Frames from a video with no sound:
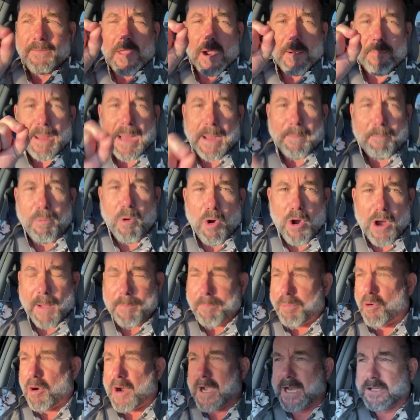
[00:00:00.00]
they're being
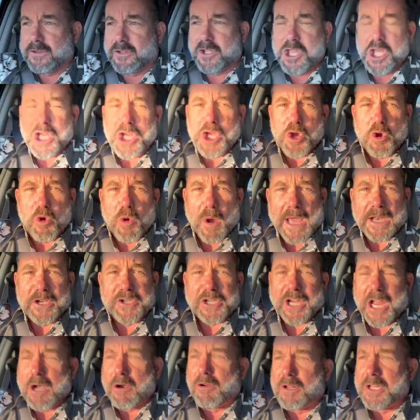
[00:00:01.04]
appointed to the
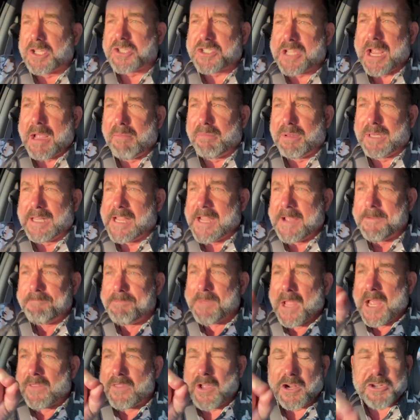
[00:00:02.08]
UN General Assembly,
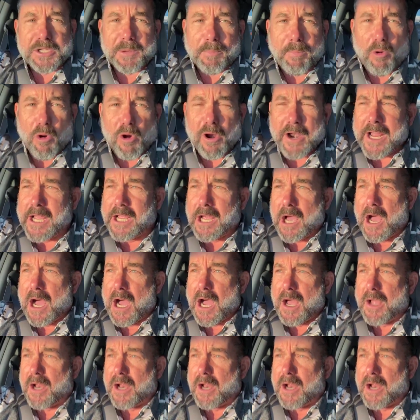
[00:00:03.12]
they're supporting